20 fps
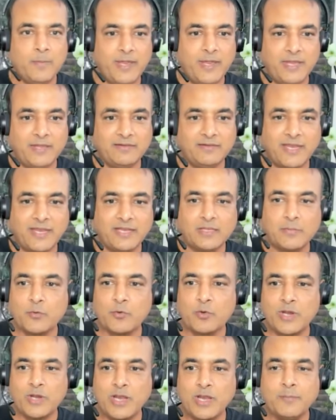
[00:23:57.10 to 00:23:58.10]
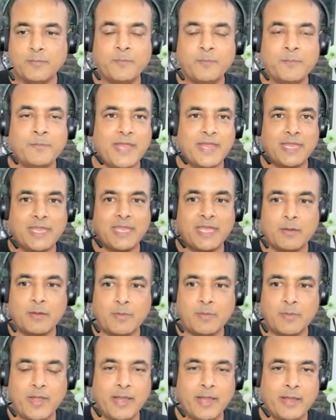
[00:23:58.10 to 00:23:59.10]
inside the program. Take care.
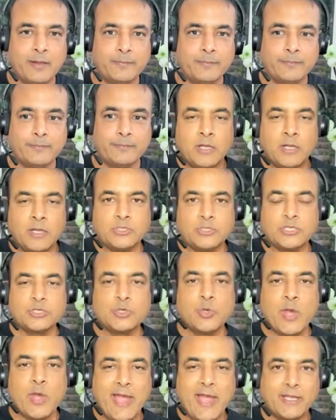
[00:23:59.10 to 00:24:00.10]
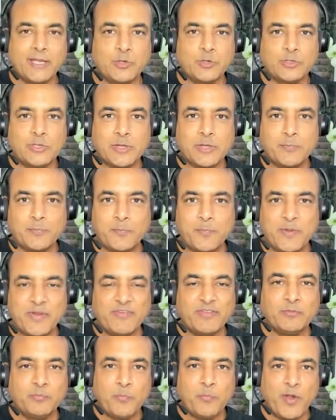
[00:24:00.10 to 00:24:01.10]
Bye bye. Just to add to the
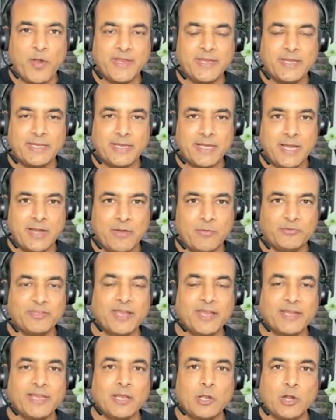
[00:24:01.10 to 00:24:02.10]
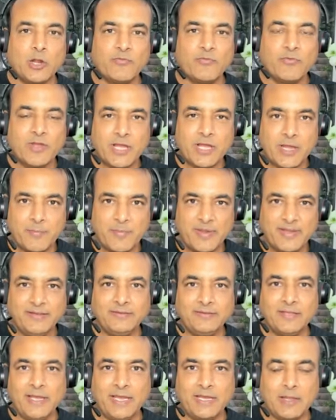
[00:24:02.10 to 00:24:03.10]
previous point, I was getting a lot of
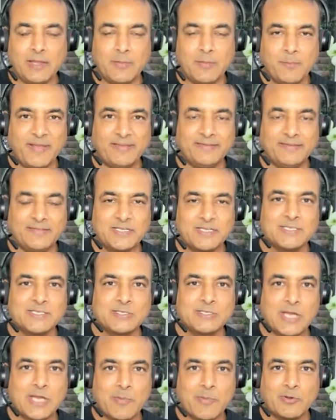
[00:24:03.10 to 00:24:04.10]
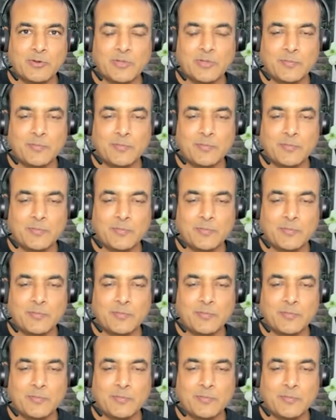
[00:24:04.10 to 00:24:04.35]
comments and messages about the